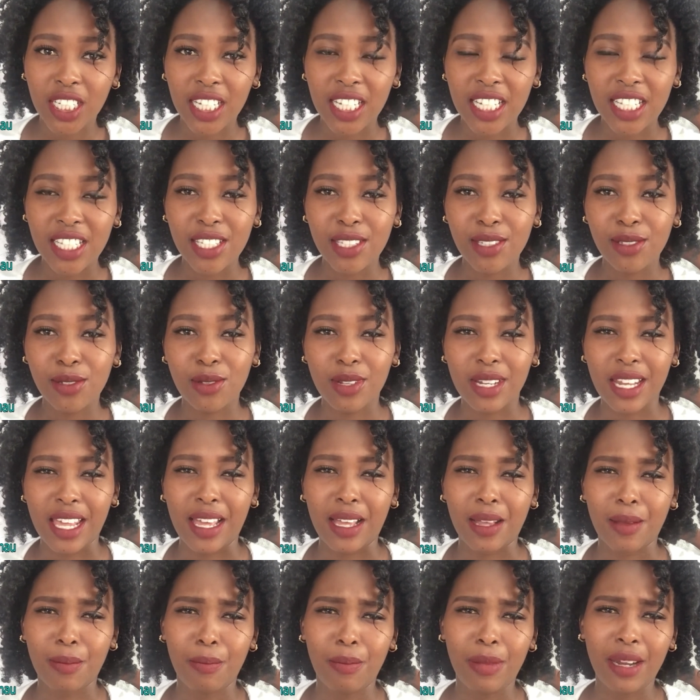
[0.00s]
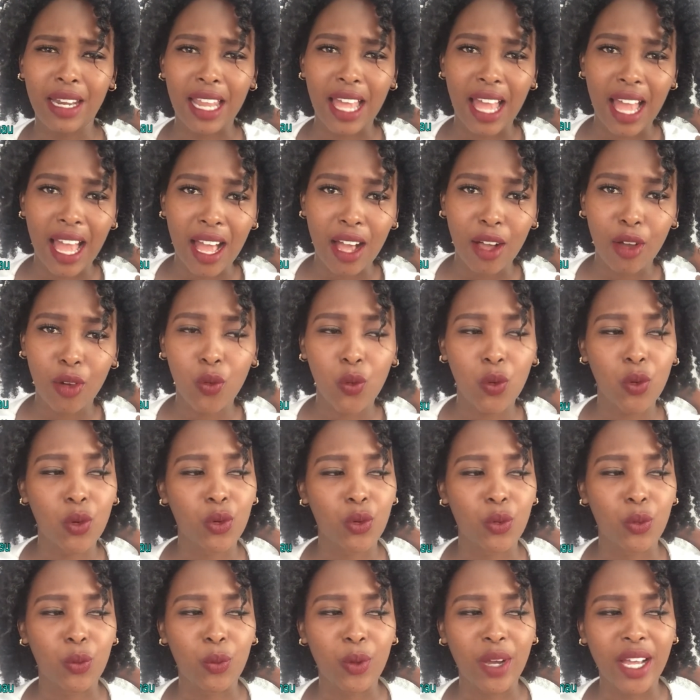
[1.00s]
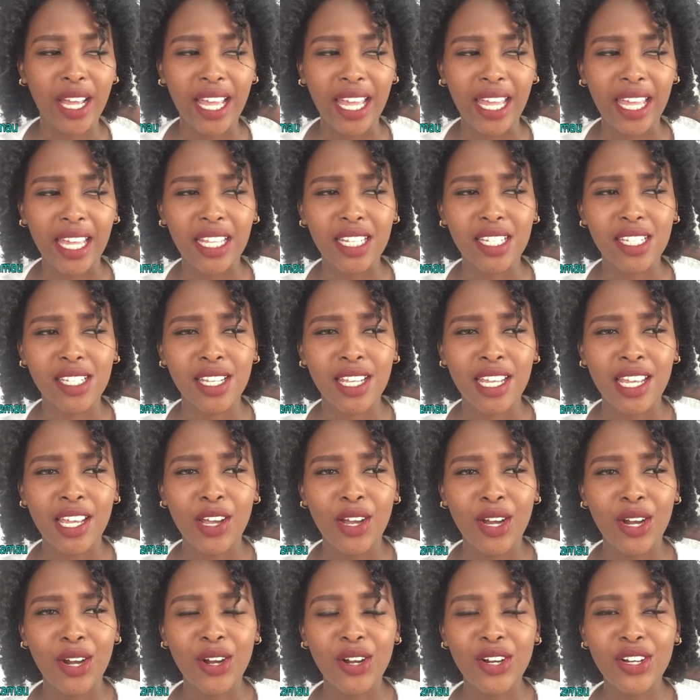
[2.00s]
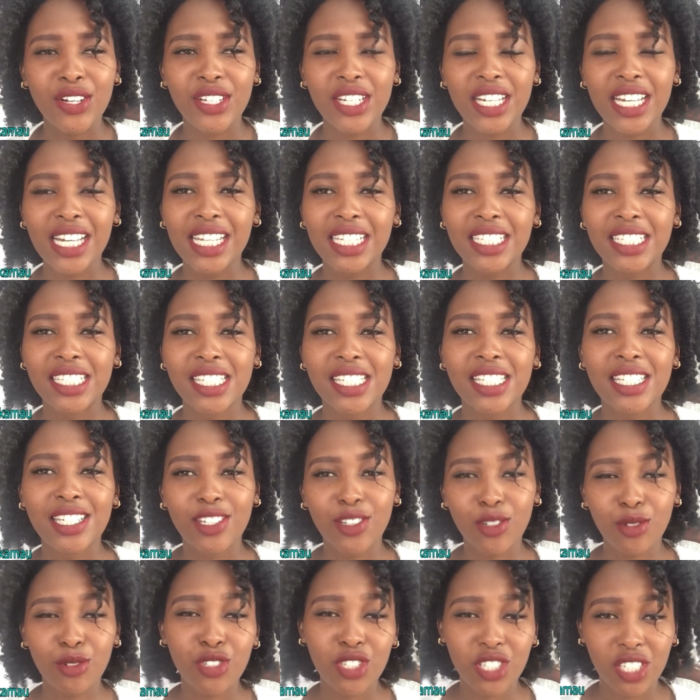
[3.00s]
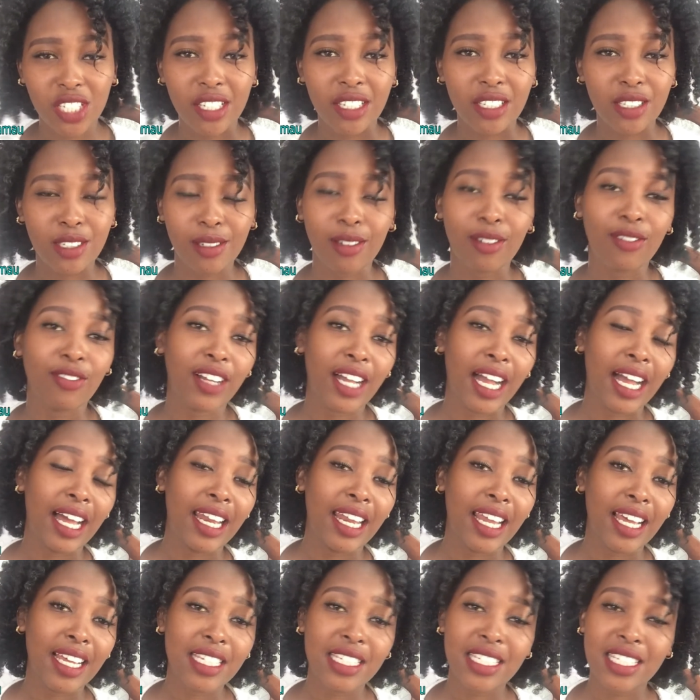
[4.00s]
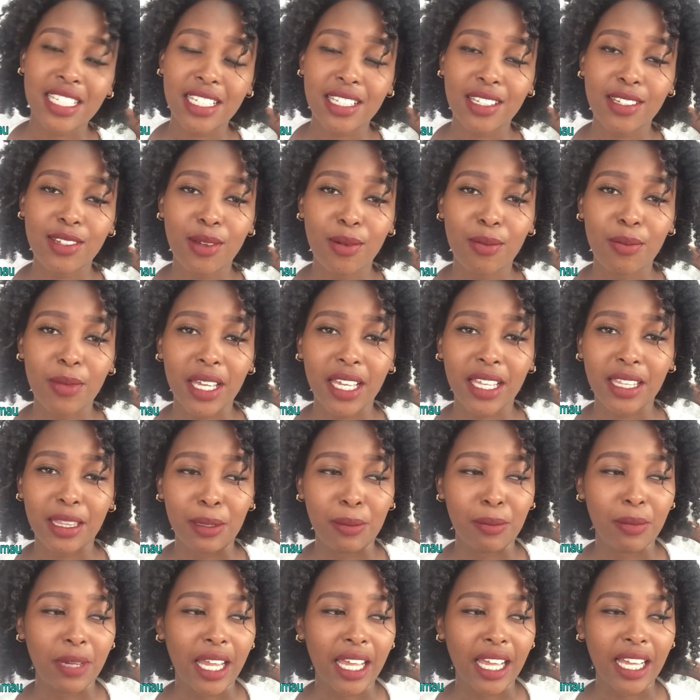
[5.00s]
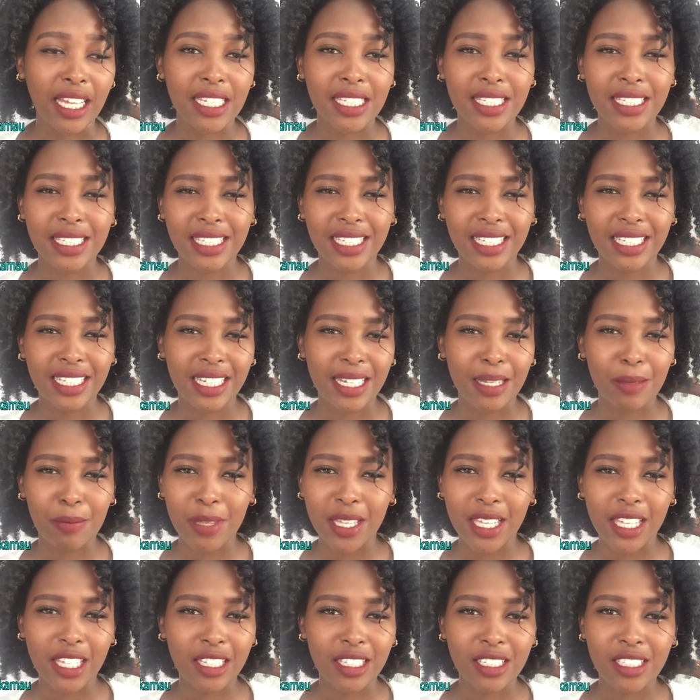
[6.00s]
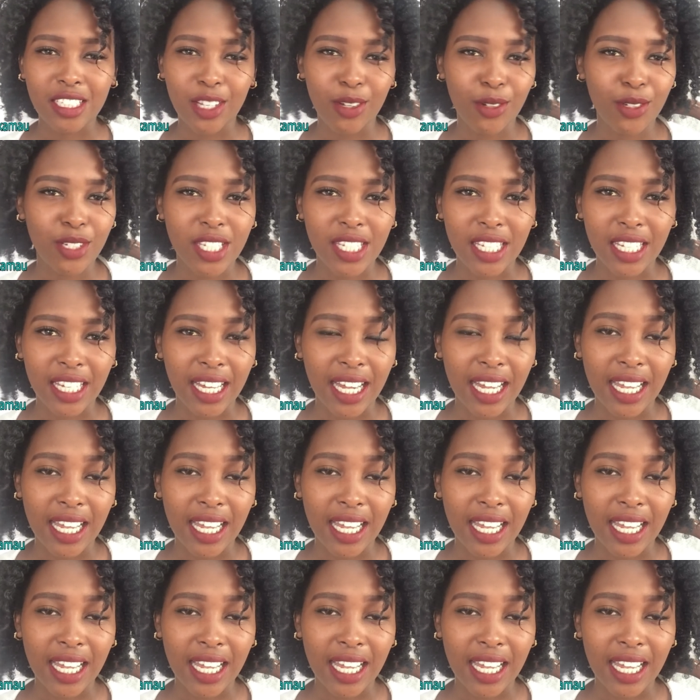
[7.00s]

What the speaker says: shades to like black or white, or really just nude shades of colors. Just don't make them like screaming, shouting